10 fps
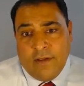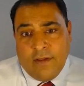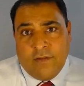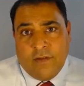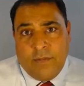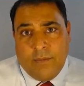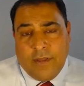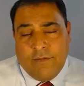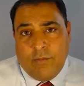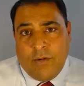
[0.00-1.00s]
Some people
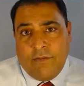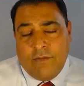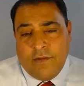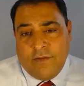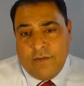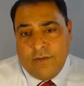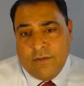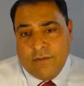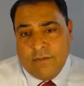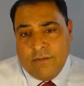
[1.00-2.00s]
have a preference
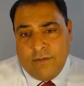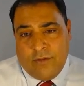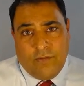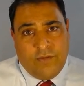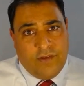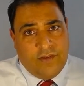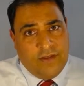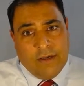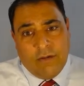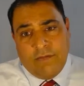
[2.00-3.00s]
to do a
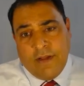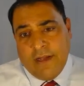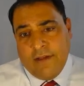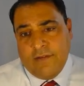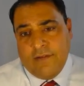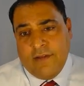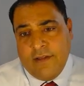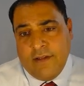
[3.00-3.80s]
16-hour fast.